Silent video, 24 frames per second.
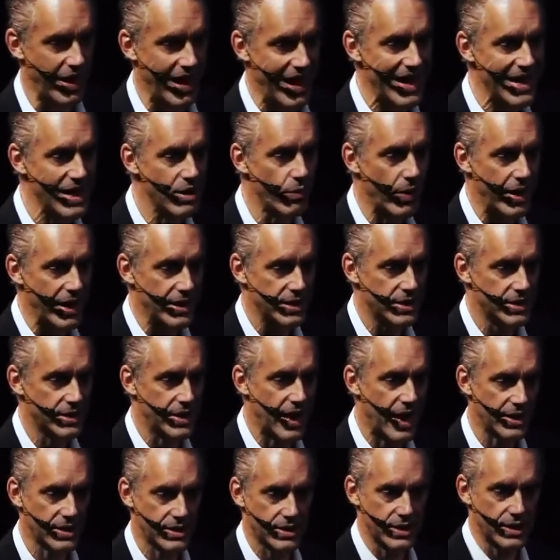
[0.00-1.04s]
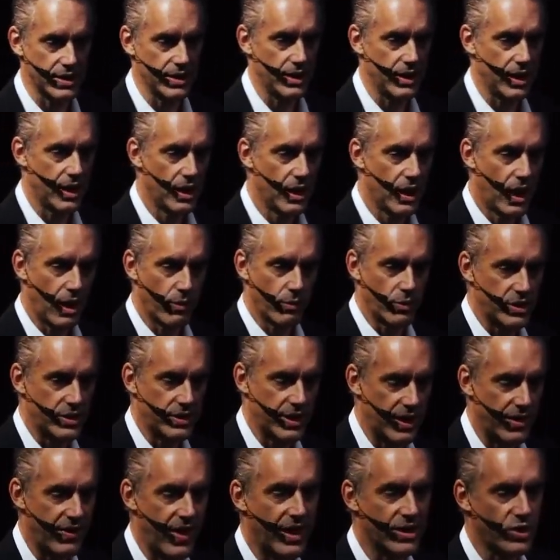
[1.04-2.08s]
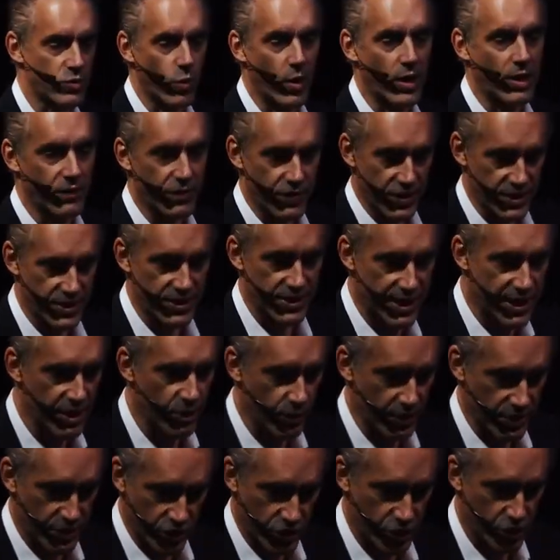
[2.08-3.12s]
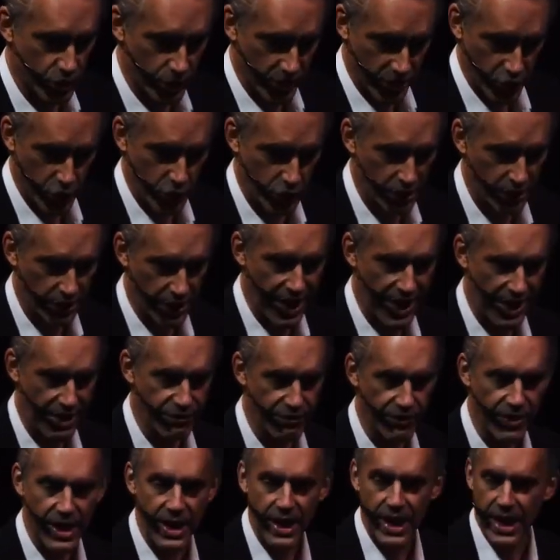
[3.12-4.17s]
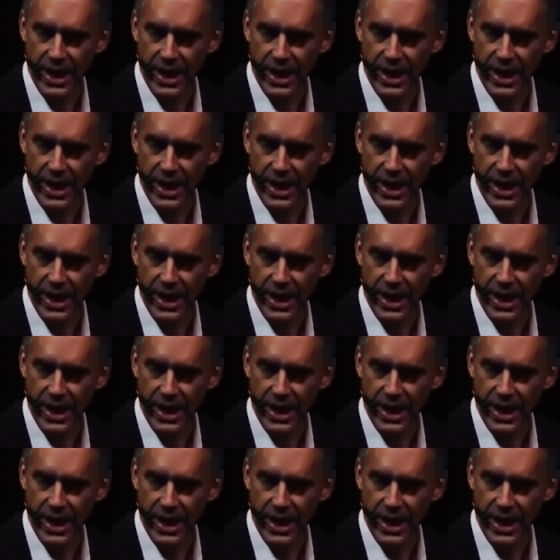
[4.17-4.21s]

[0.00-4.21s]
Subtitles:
Anyways, that's the, I would say, that's one of the secrets to a good life.